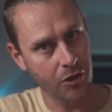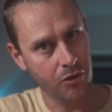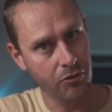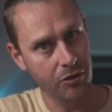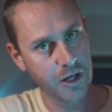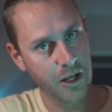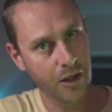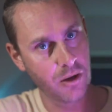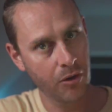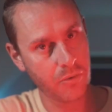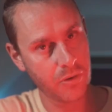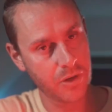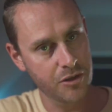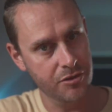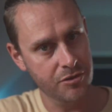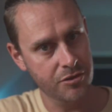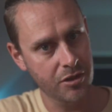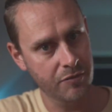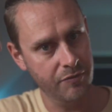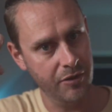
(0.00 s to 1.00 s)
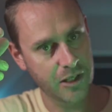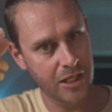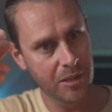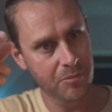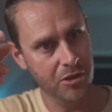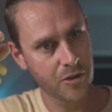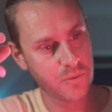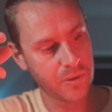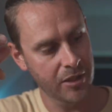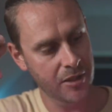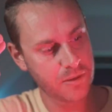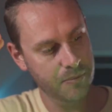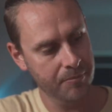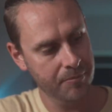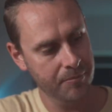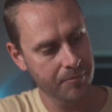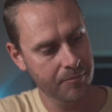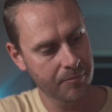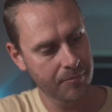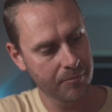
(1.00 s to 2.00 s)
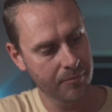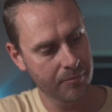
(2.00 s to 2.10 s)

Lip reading: a greeny orange. If I keep doing it,